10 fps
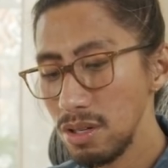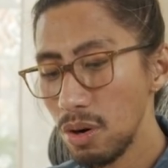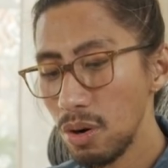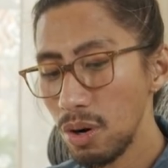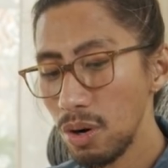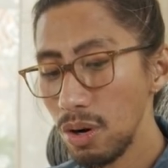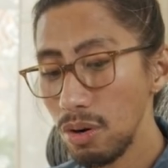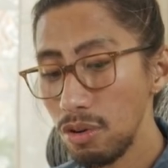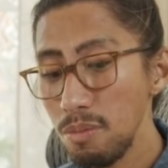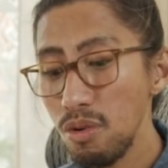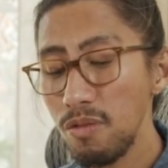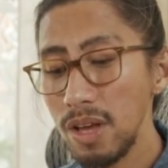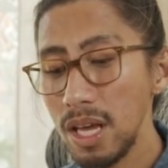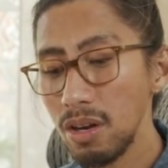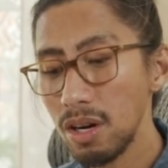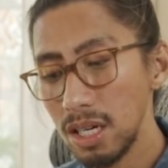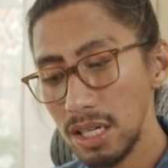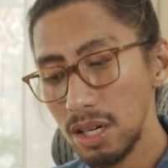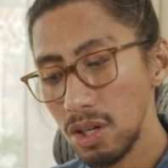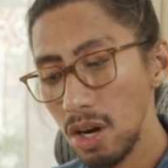You're removing, you're
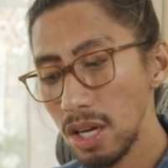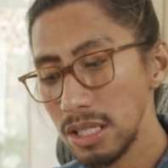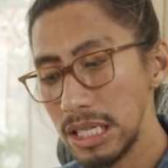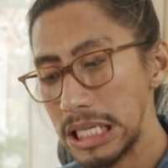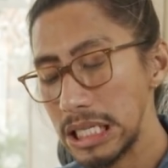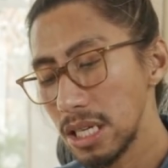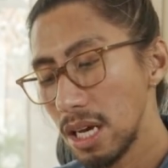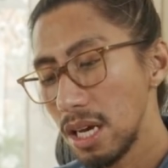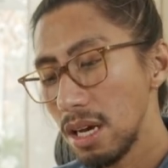cutting down your losses.